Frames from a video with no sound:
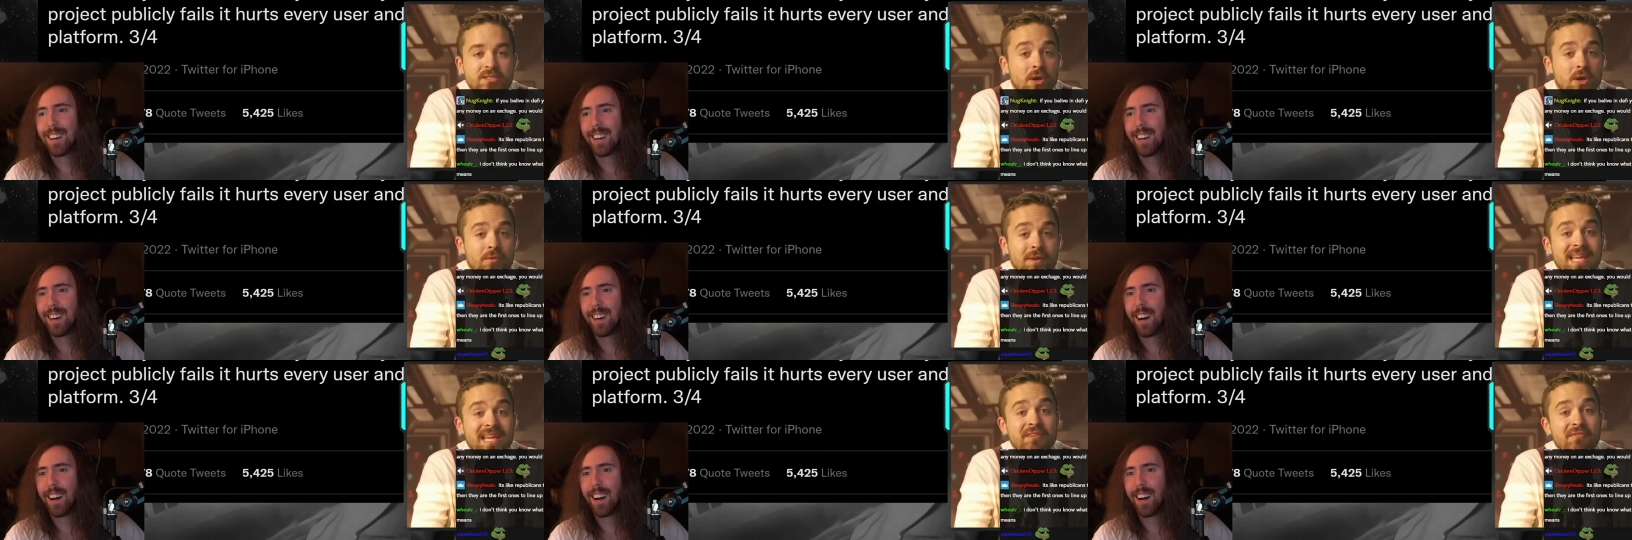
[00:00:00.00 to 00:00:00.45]

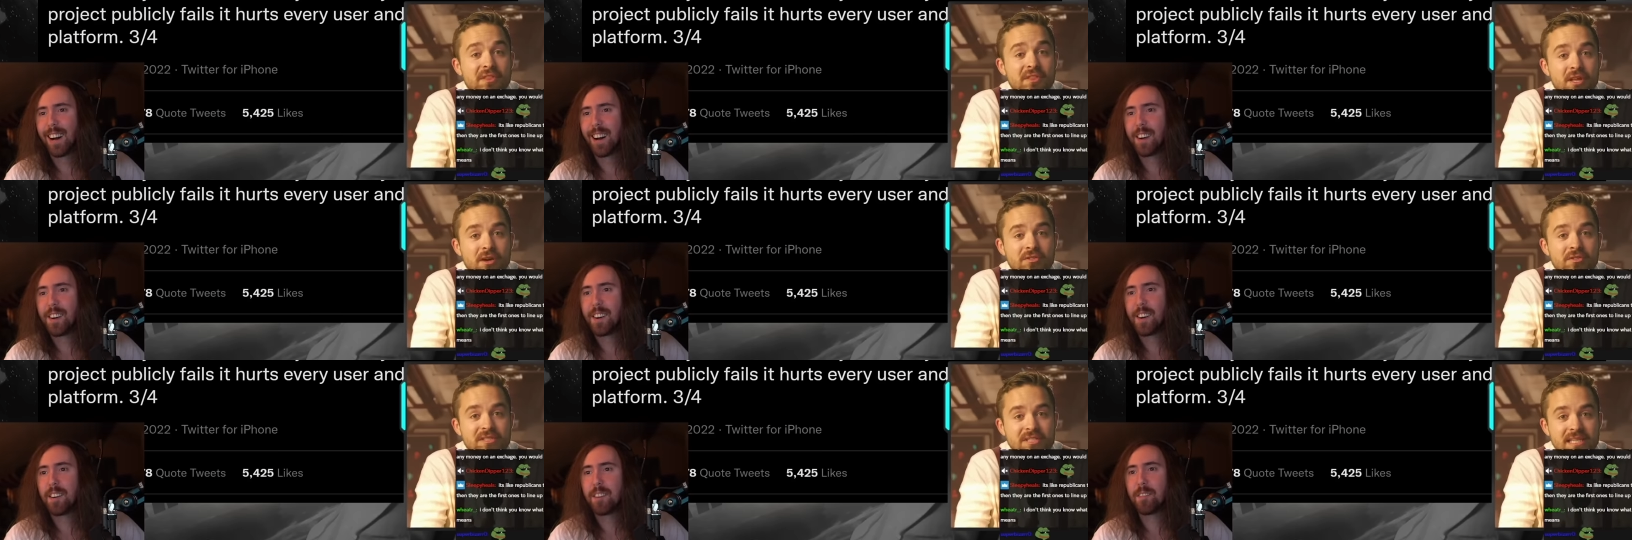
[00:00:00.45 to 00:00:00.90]
Speaker 1: So even
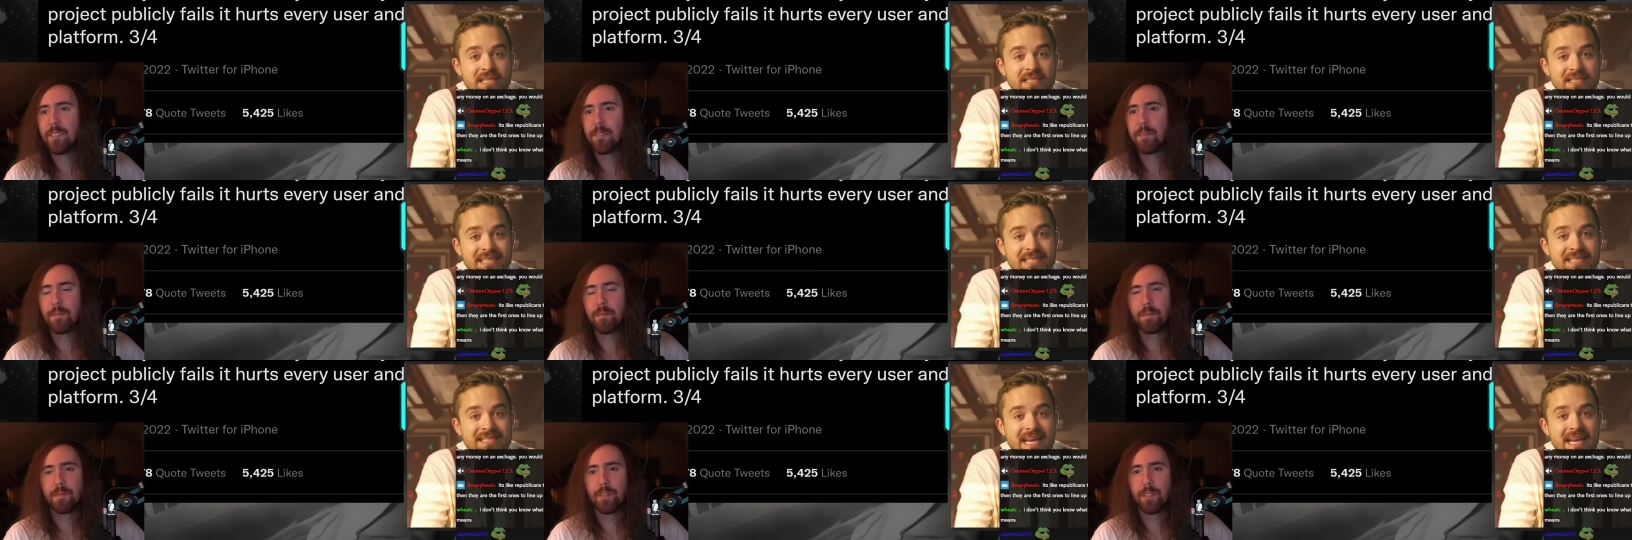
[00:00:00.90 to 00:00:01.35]
though
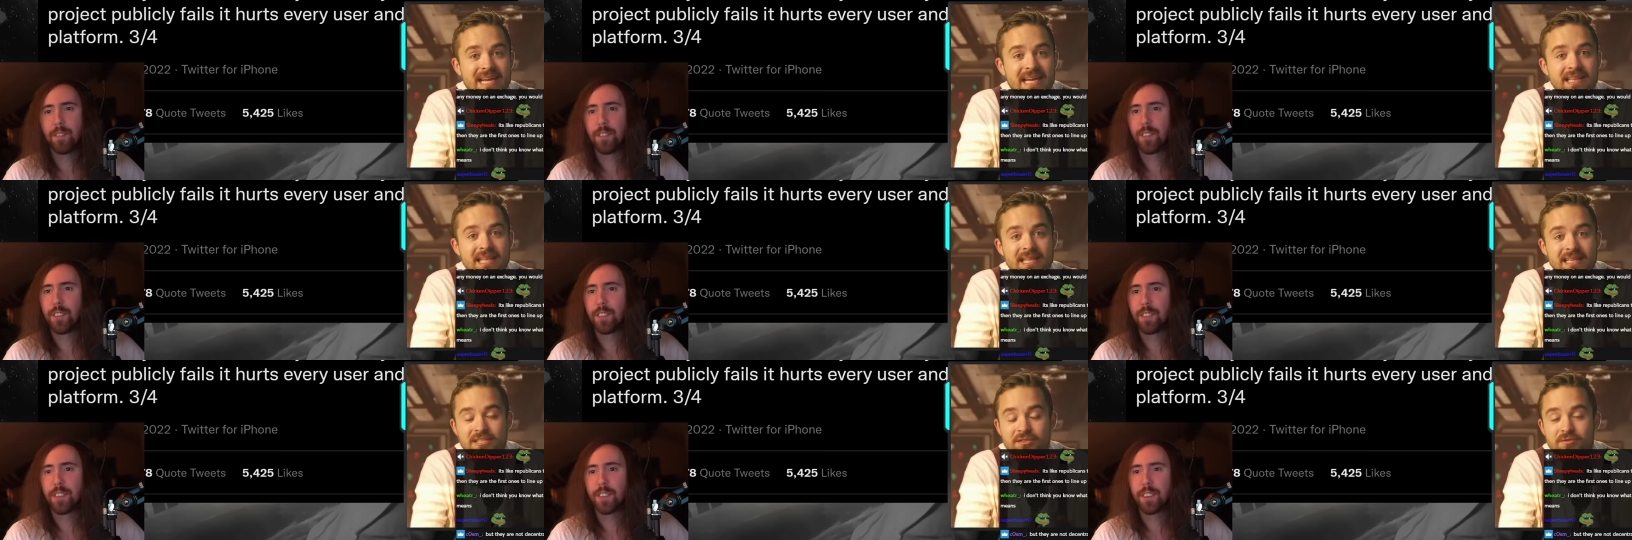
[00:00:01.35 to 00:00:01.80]
CZ said
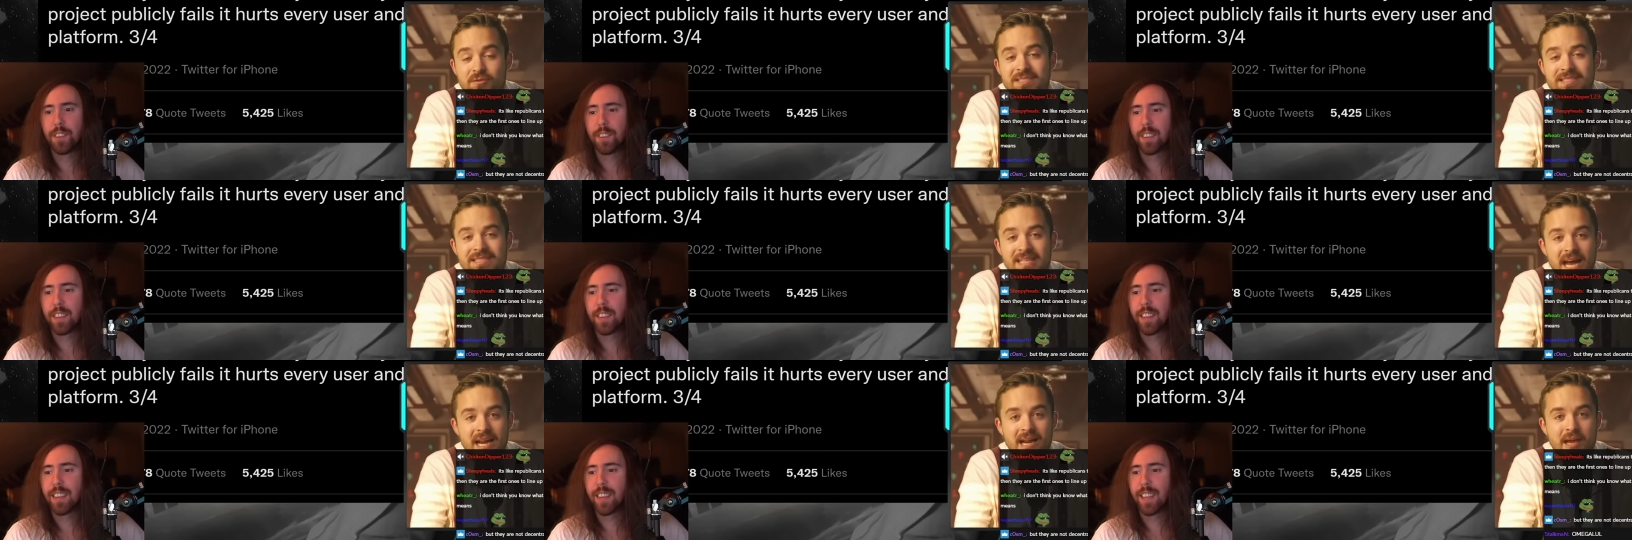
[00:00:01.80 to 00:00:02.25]
that this
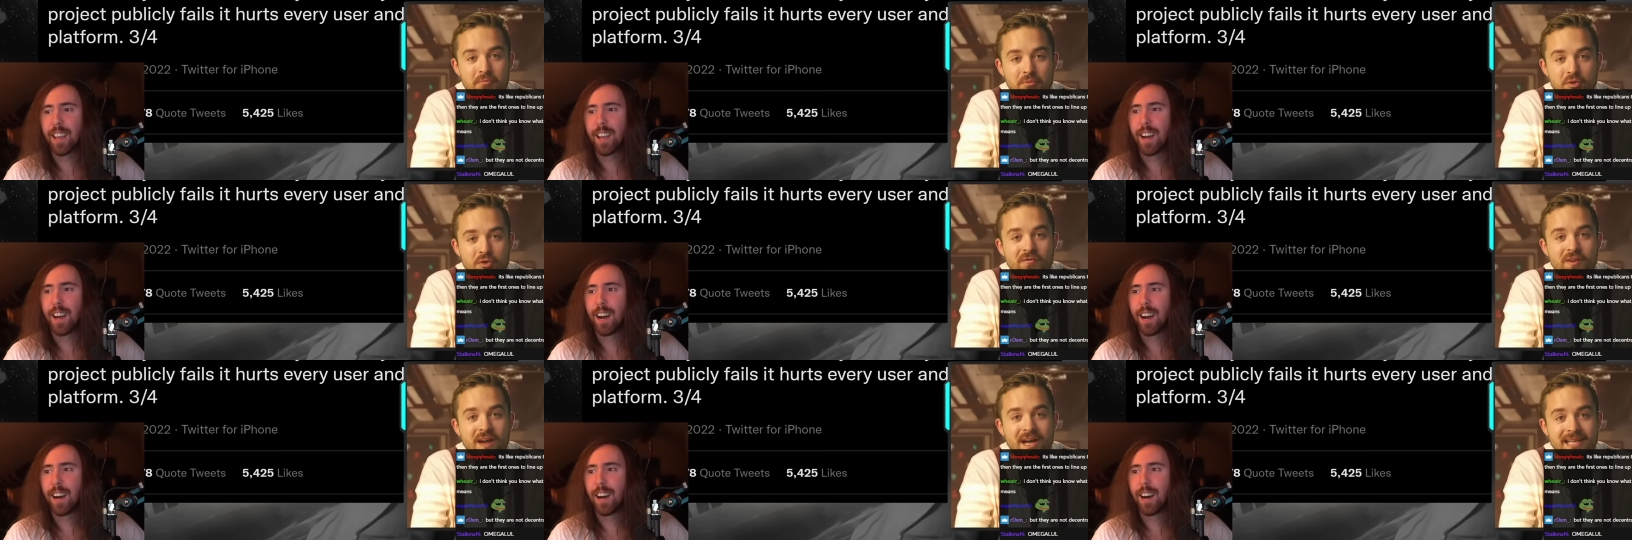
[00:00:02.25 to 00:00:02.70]
was not a
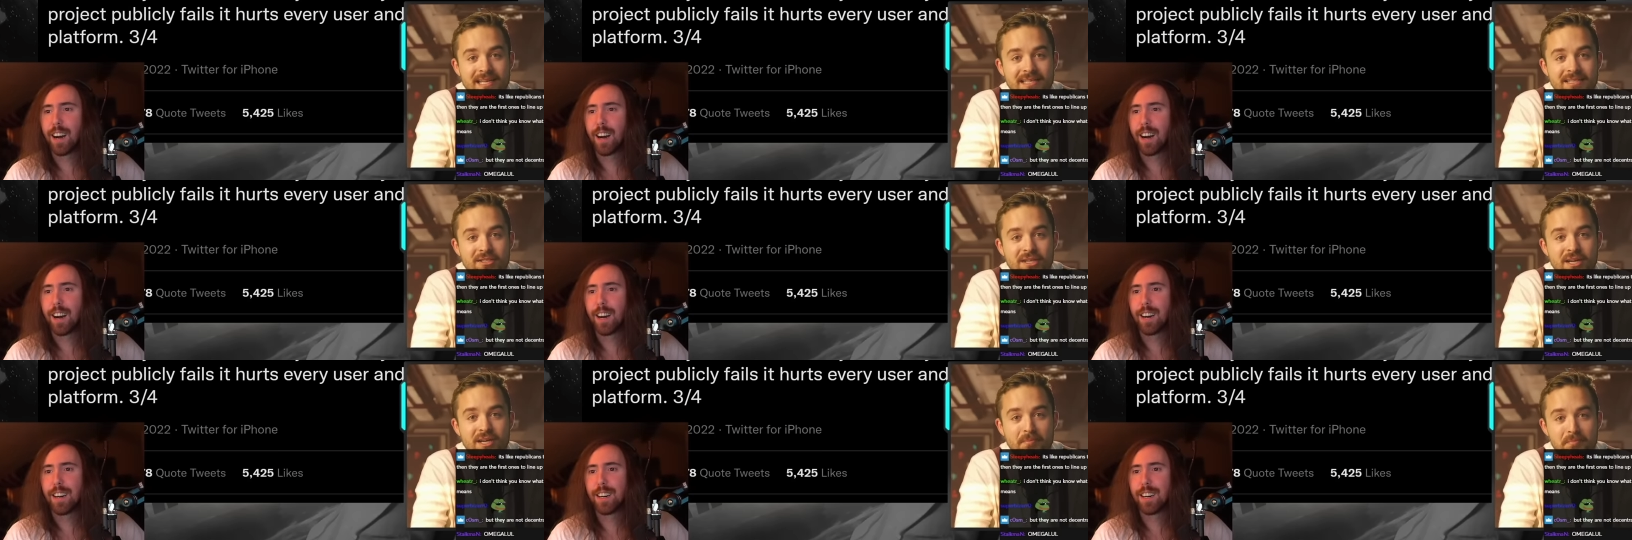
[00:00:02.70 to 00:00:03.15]
move
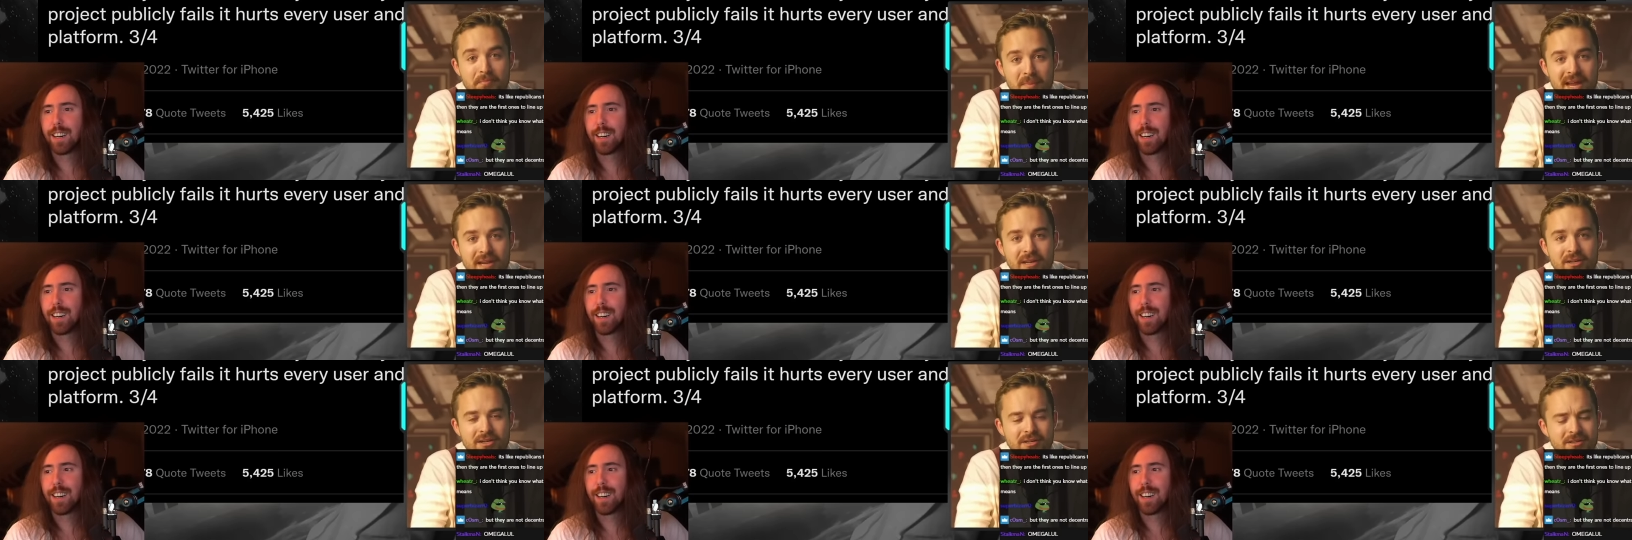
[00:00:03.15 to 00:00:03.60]
against a
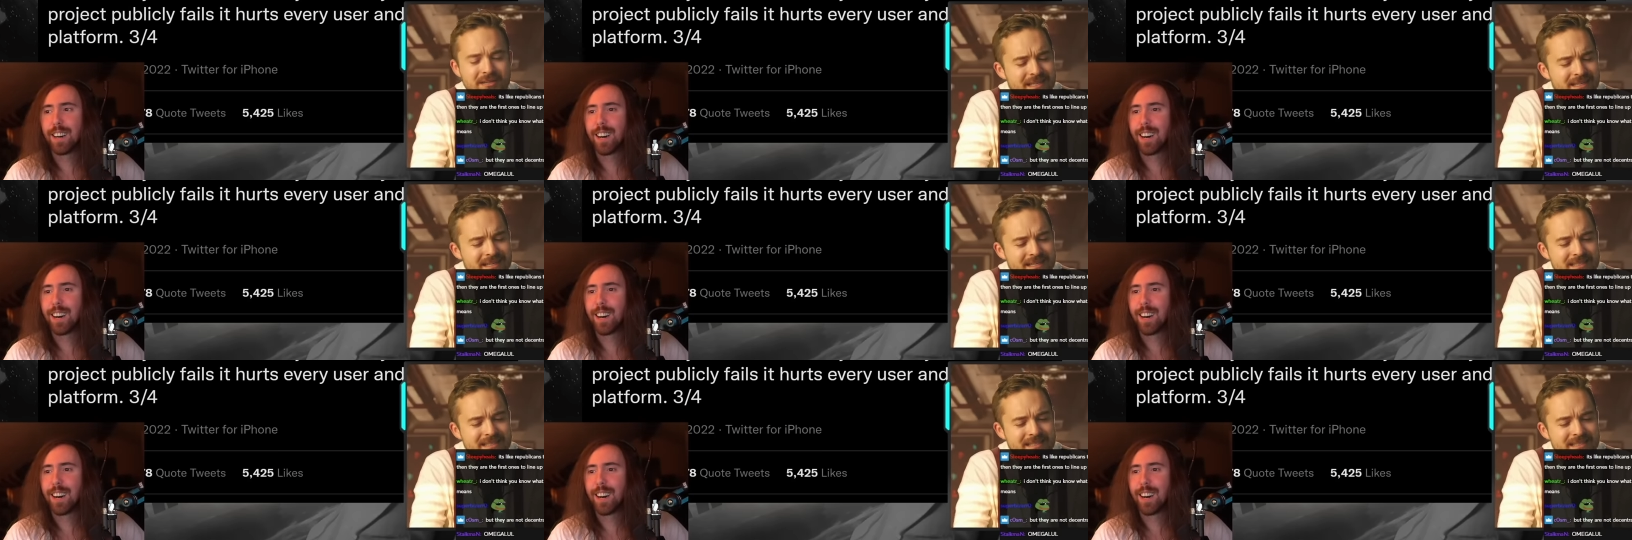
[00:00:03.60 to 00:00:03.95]
competitor,